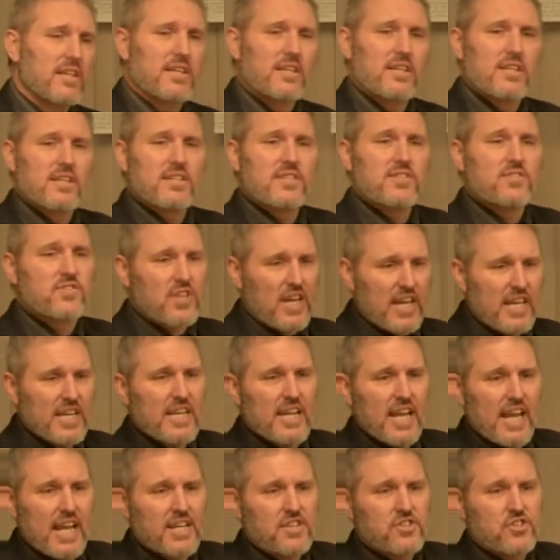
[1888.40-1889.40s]
Satan
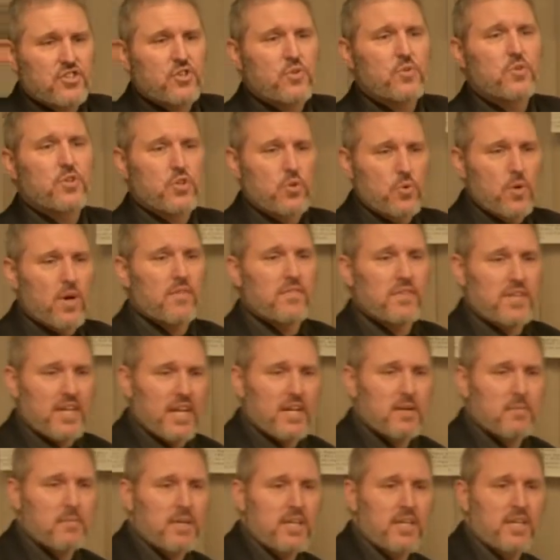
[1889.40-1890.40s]
hates you, you have an
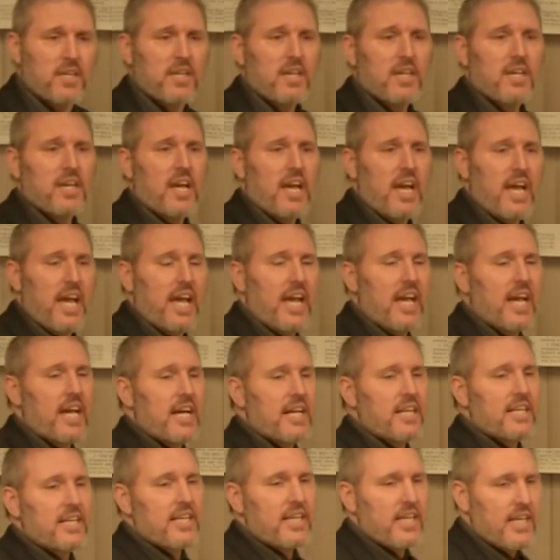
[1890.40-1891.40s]
enemy,
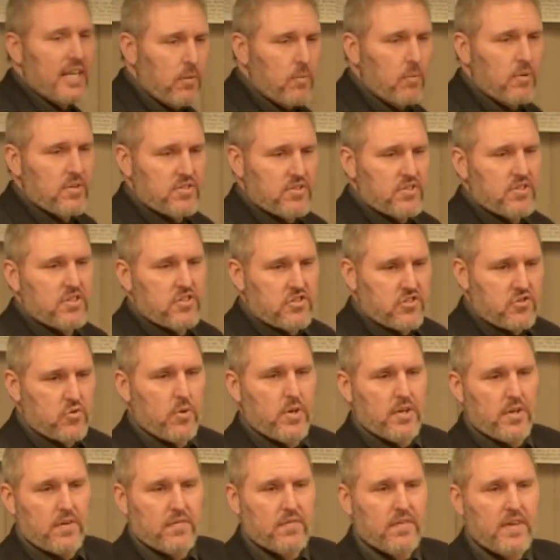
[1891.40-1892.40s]
and he wants to destroy
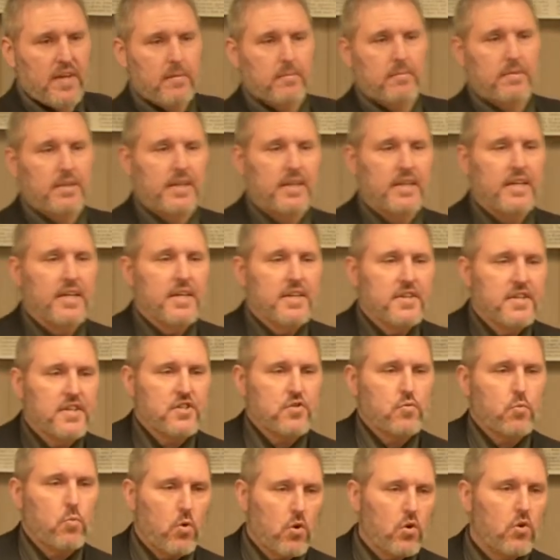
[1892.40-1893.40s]
your family. This
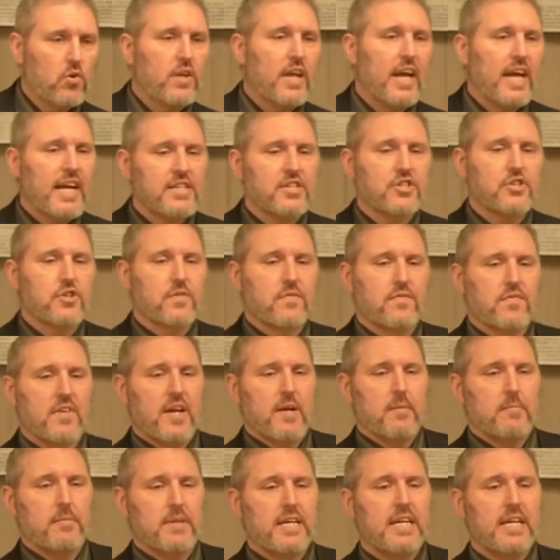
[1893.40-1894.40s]
world hates your
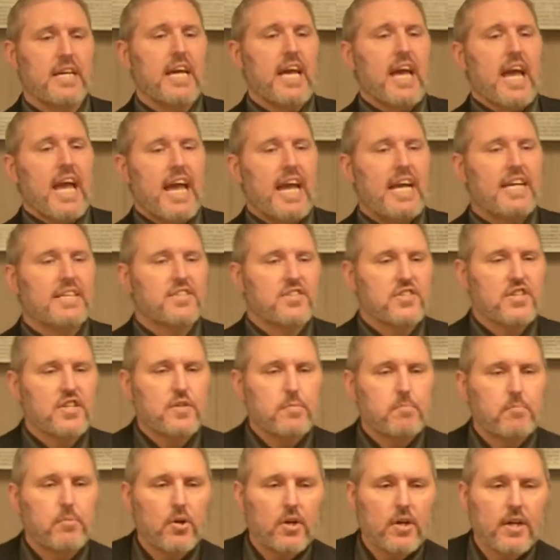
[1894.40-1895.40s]
family, hates this
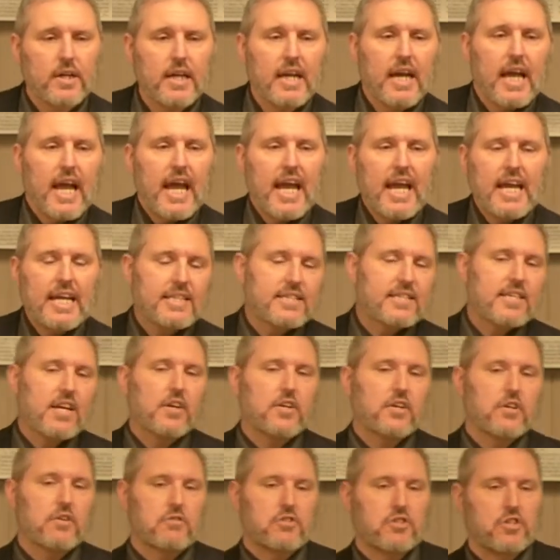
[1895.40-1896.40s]
book, hates how
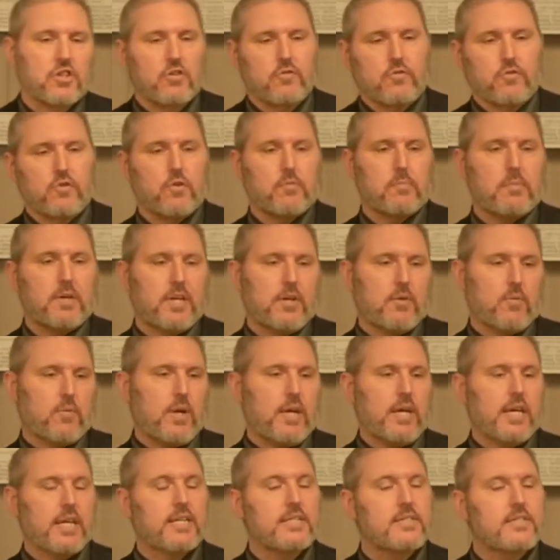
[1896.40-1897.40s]
your children are being
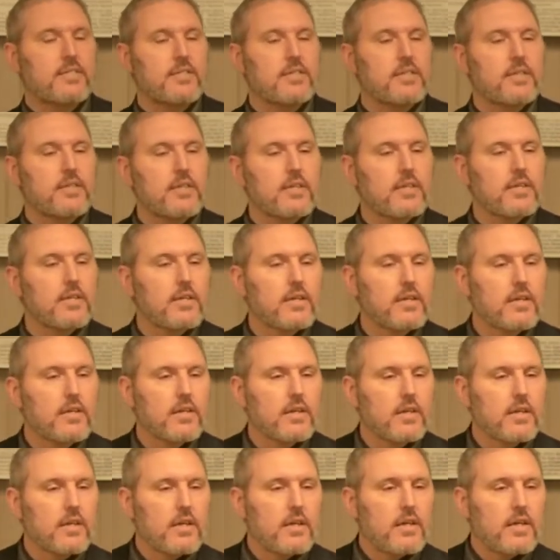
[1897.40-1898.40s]
raised,
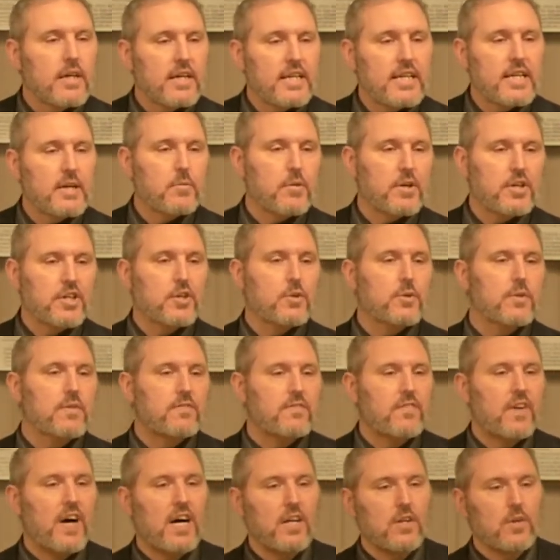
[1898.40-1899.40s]
and they want you to
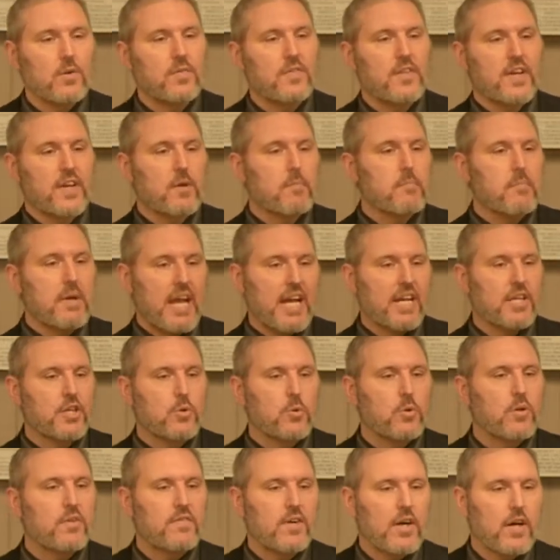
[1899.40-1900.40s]
follow their manual
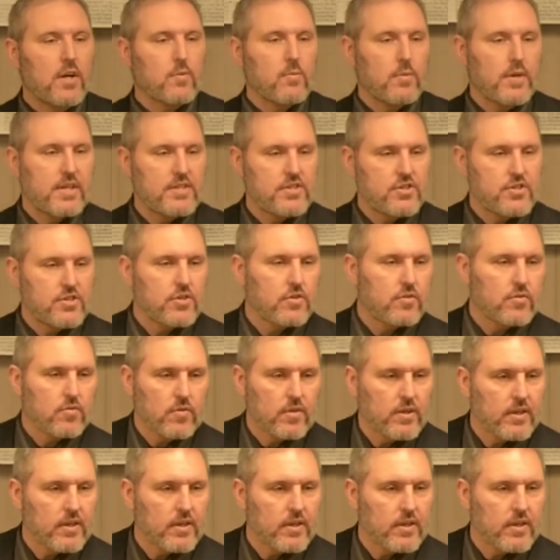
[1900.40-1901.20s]
of how to raise children,